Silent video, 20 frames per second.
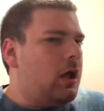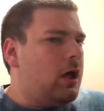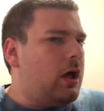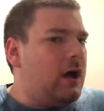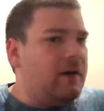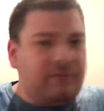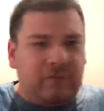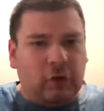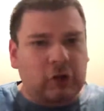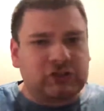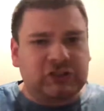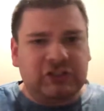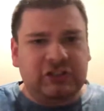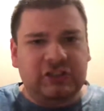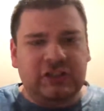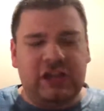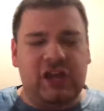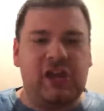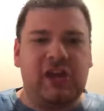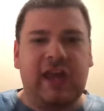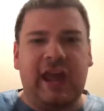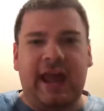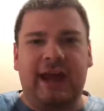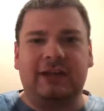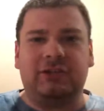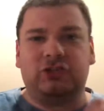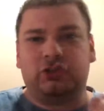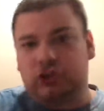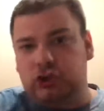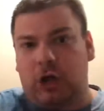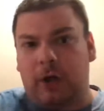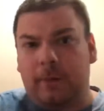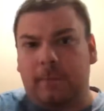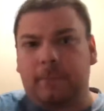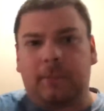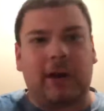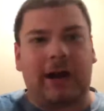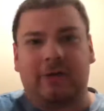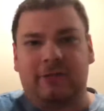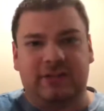Unfortunately, he can't
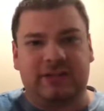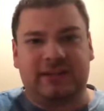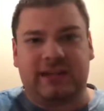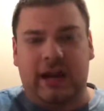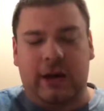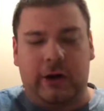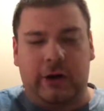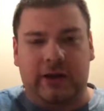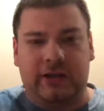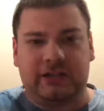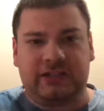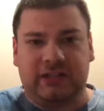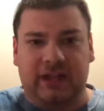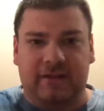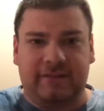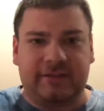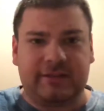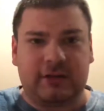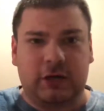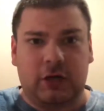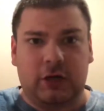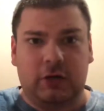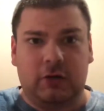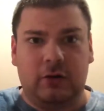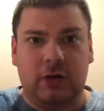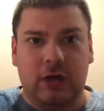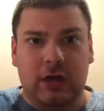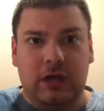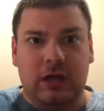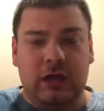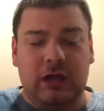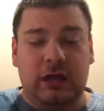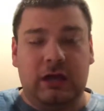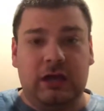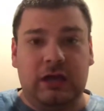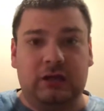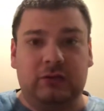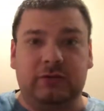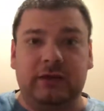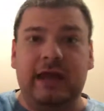jump while he's carrying stuff, so
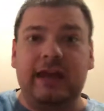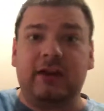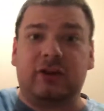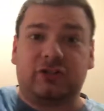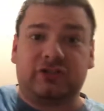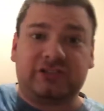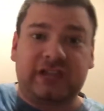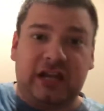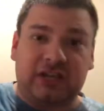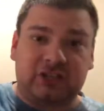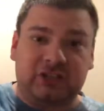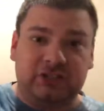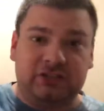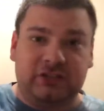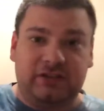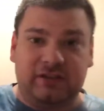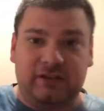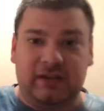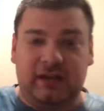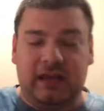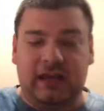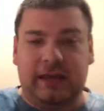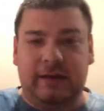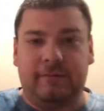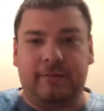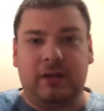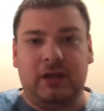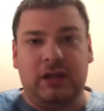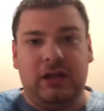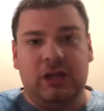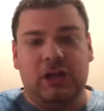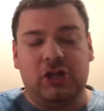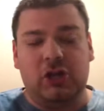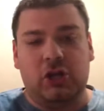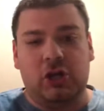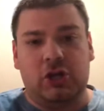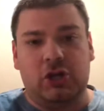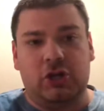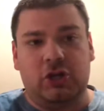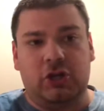later sections in the game,
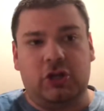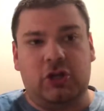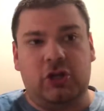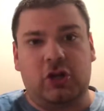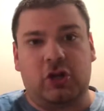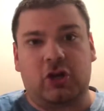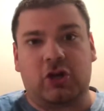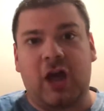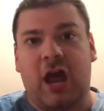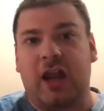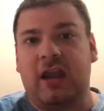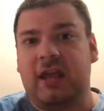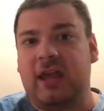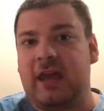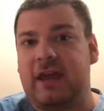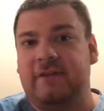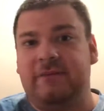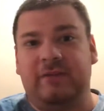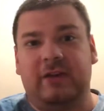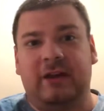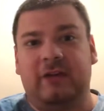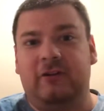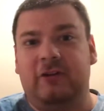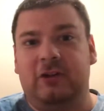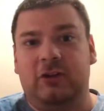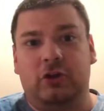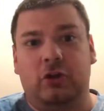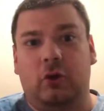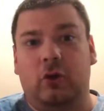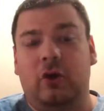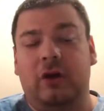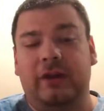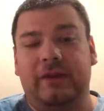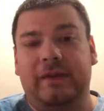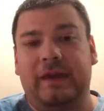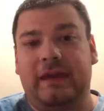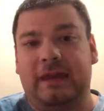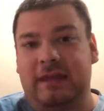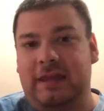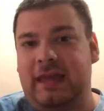you're gonna get very annoyed
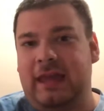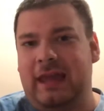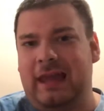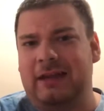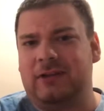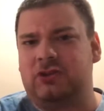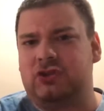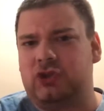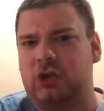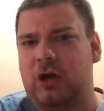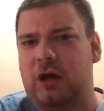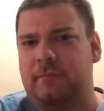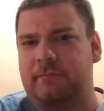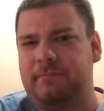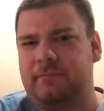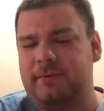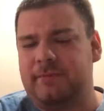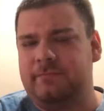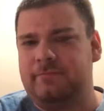that he can't jump.